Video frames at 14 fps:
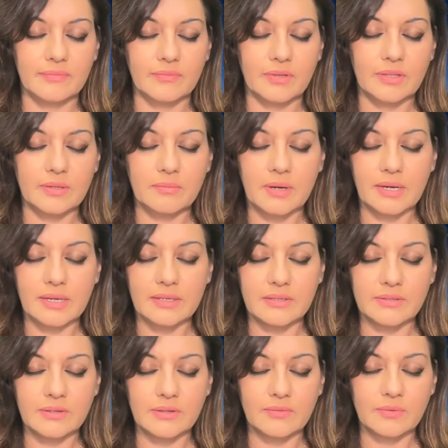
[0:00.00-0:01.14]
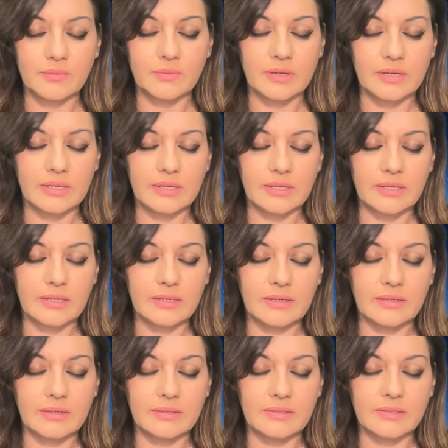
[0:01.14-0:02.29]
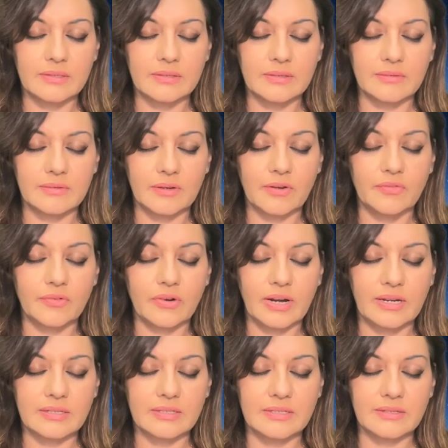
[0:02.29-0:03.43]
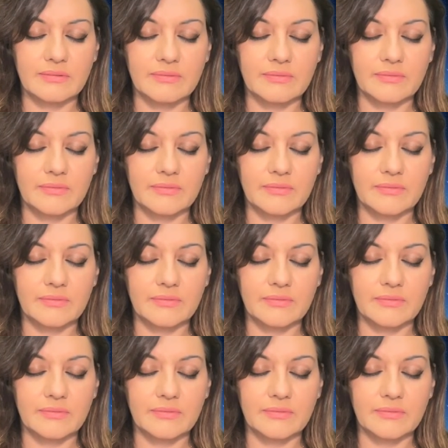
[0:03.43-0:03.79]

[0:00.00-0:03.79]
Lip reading: when the mind is overworking and overactive.